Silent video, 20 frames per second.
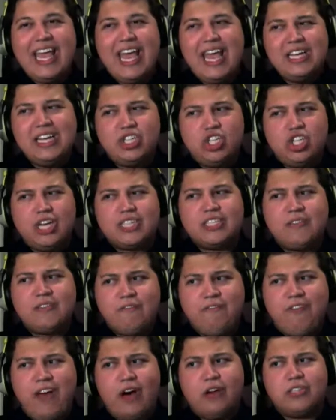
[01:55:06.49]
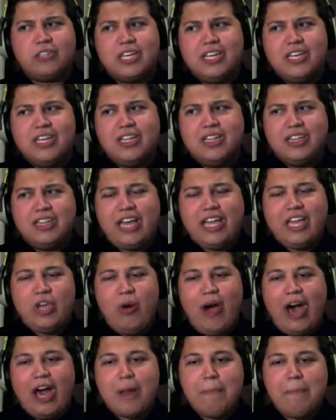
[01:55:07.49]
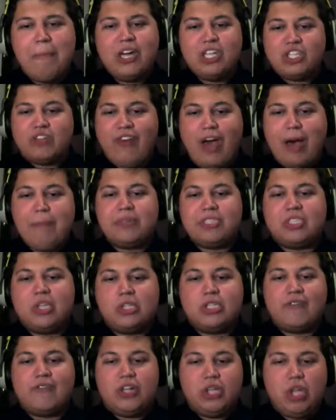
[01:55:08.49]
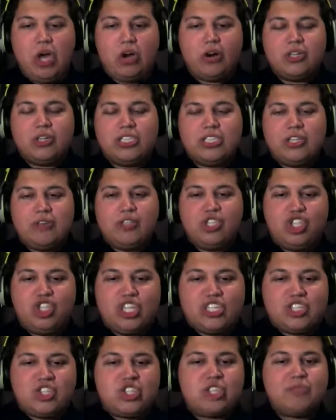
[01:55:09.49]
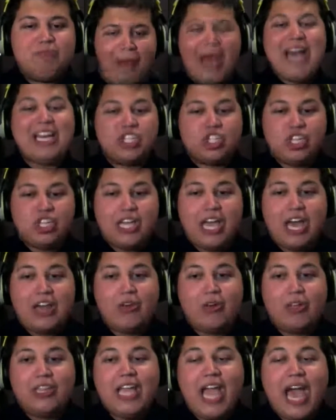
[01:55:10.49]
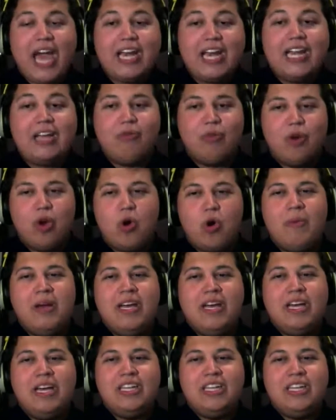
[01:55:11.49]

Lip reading: it just felt like you had a bunch of episodes of a longer series just smashed together in the editing room